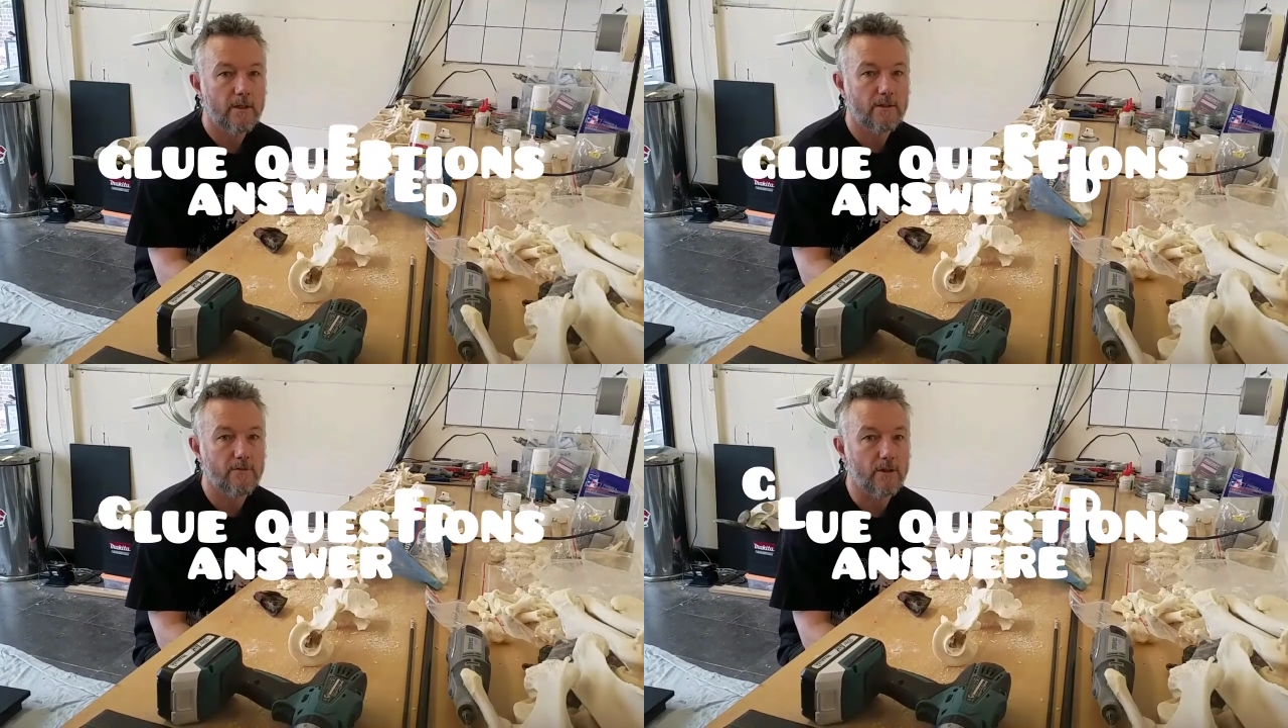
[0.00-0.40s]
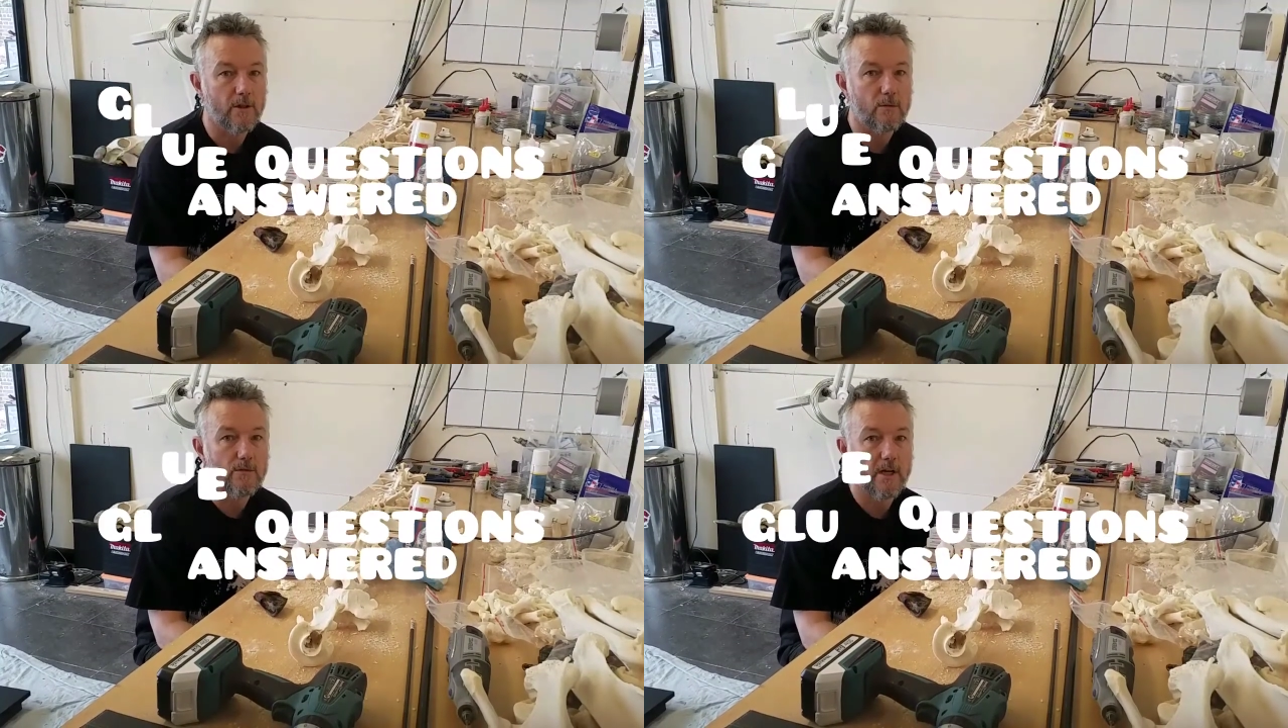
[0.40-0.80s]
different
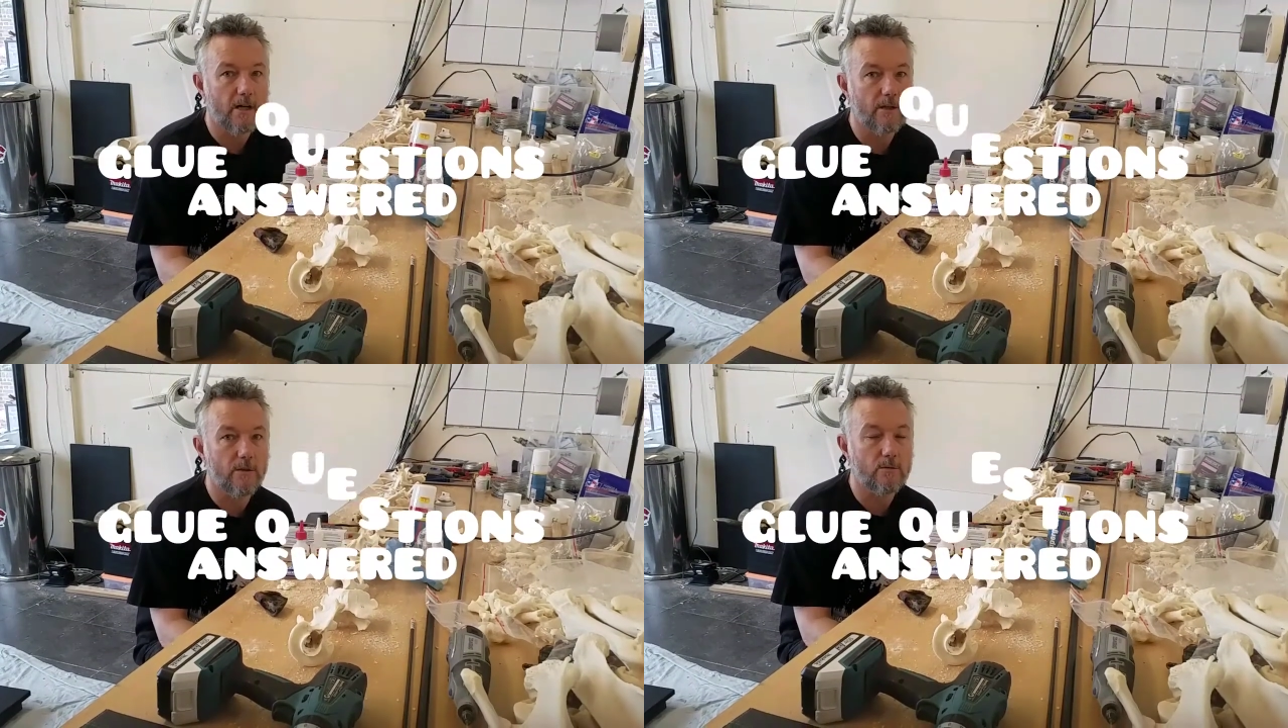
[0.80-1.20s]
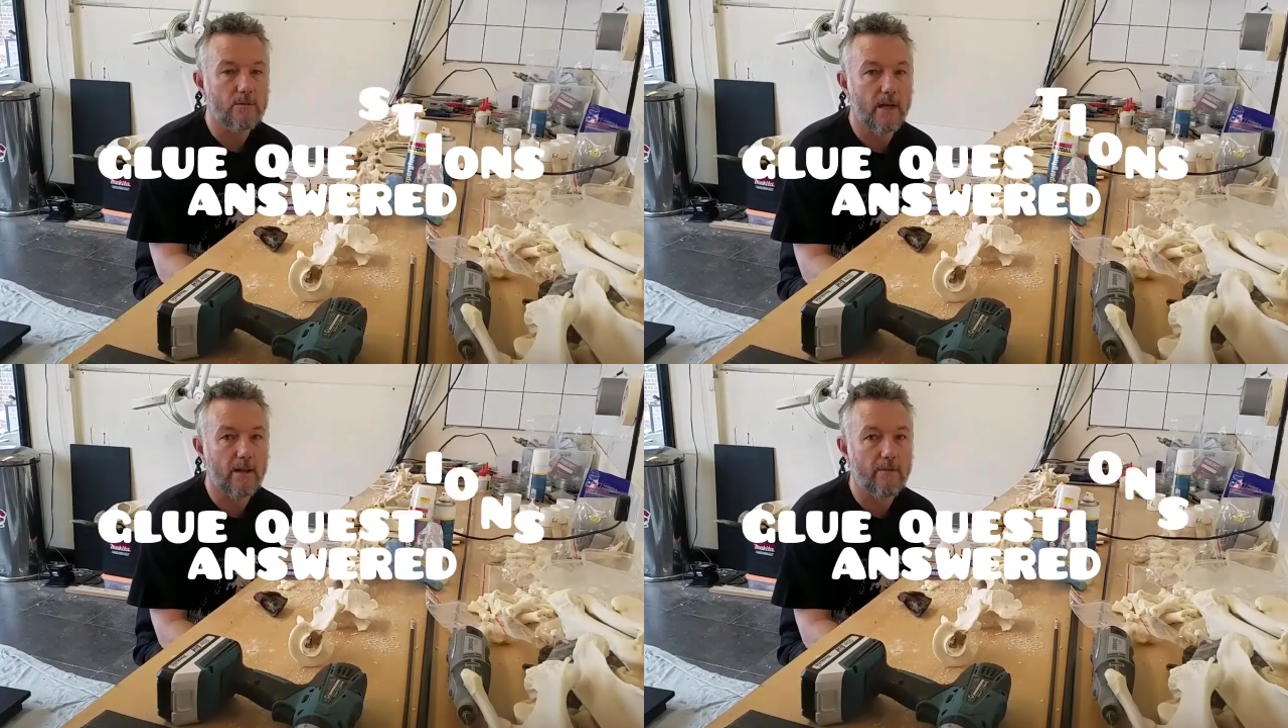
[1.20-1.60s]
glues that I
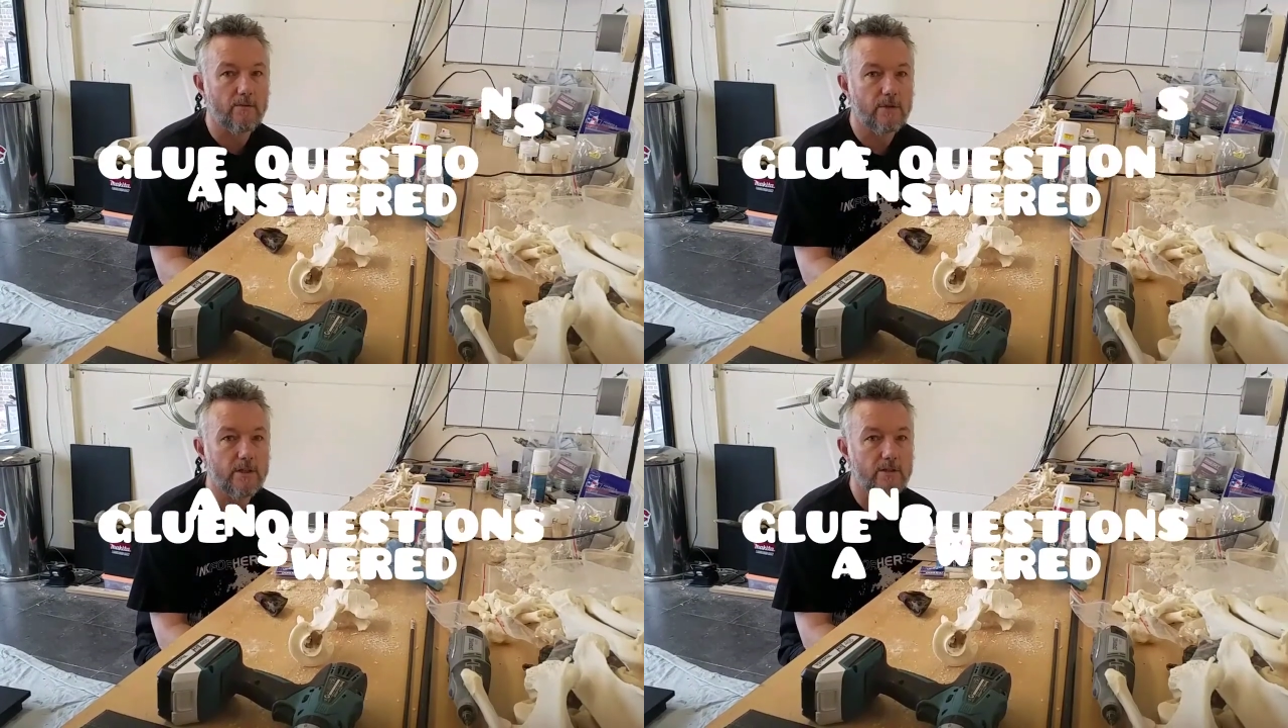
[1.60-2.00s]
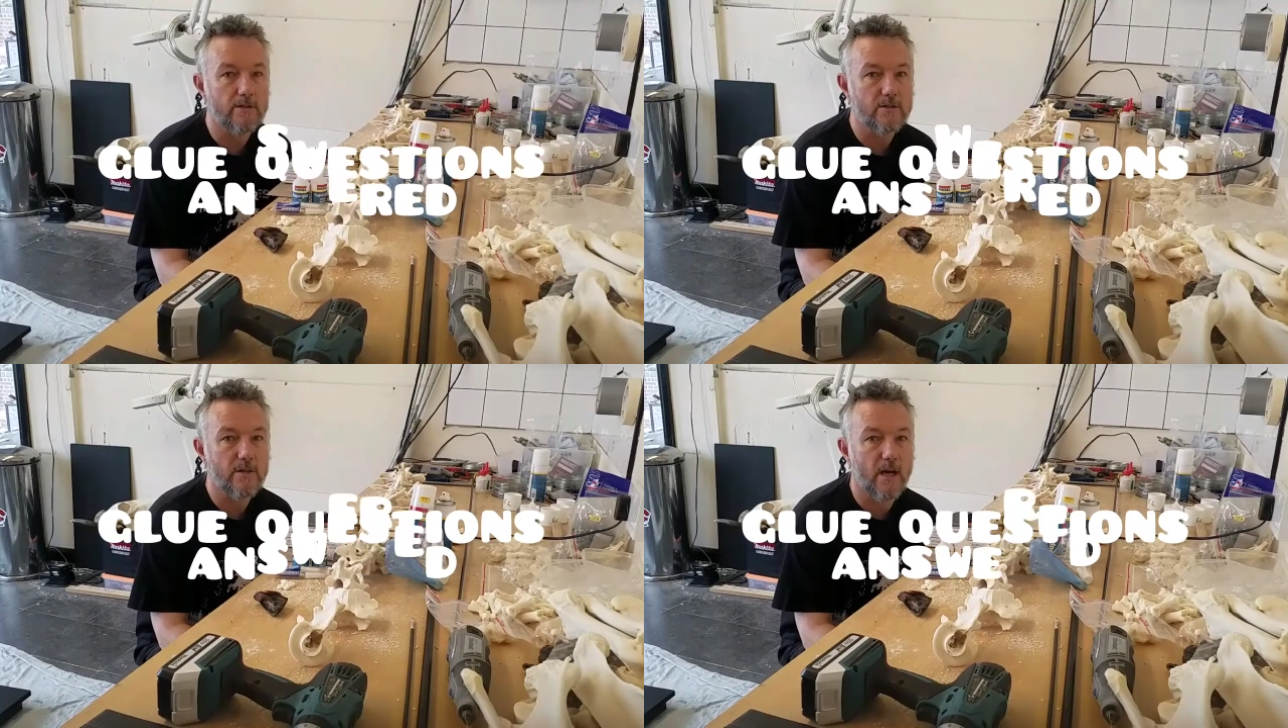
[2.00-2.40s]
use and the
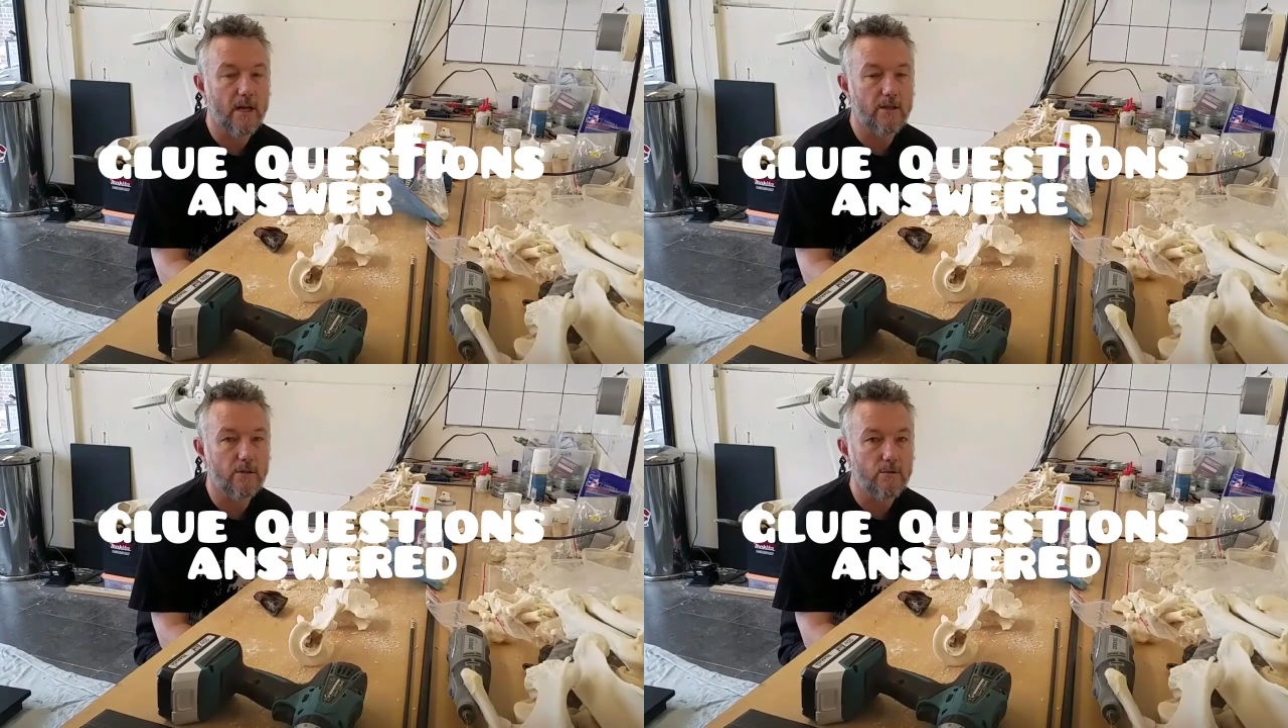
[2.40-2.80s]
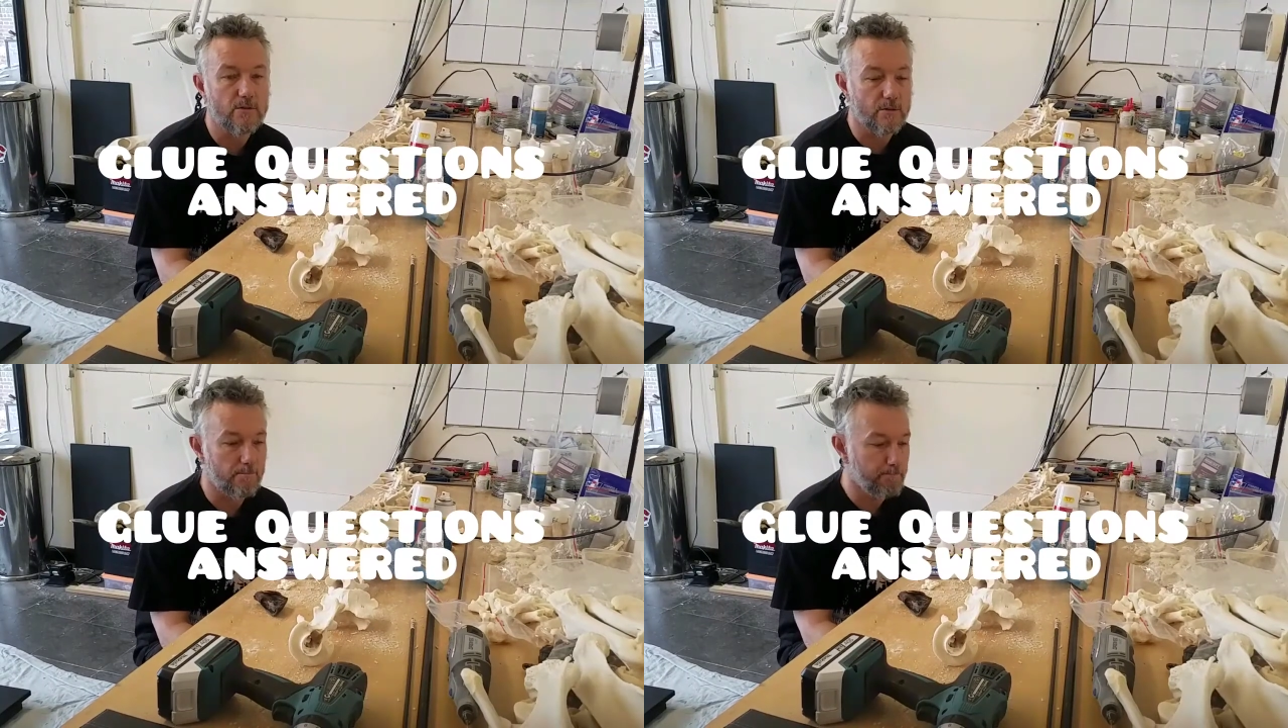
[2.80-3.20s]
reasons that I
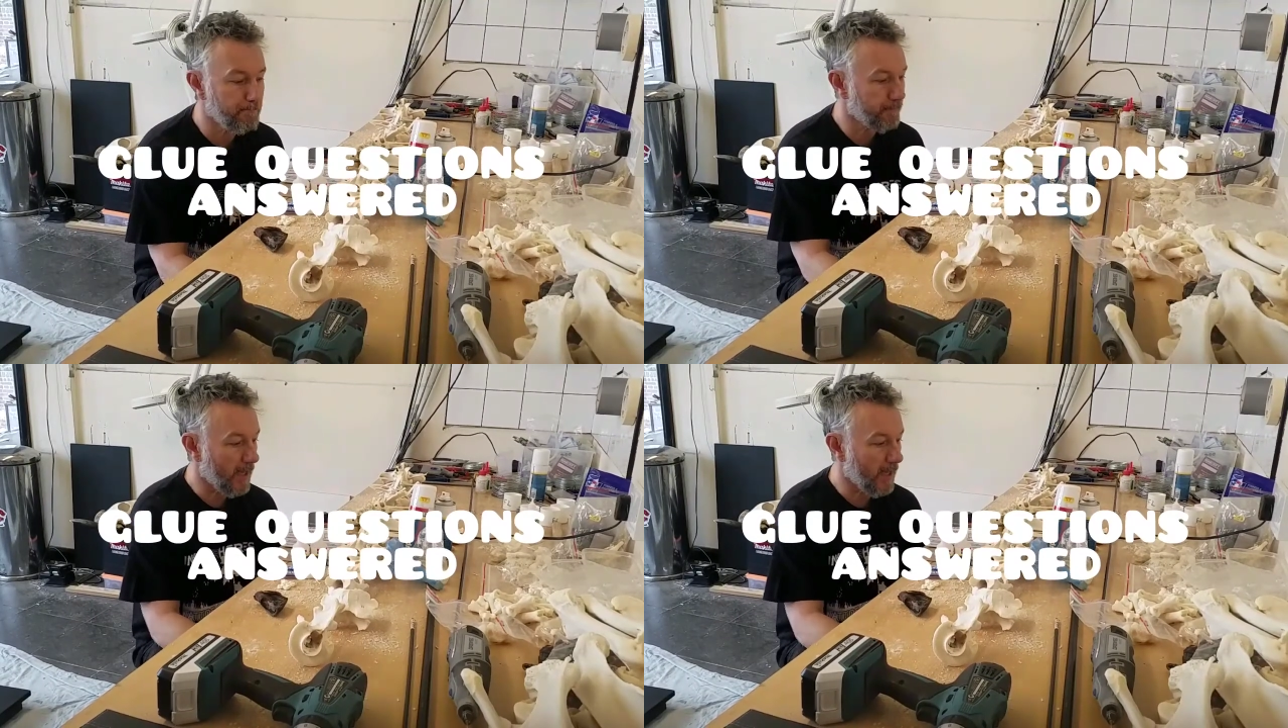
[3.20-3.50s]
use them.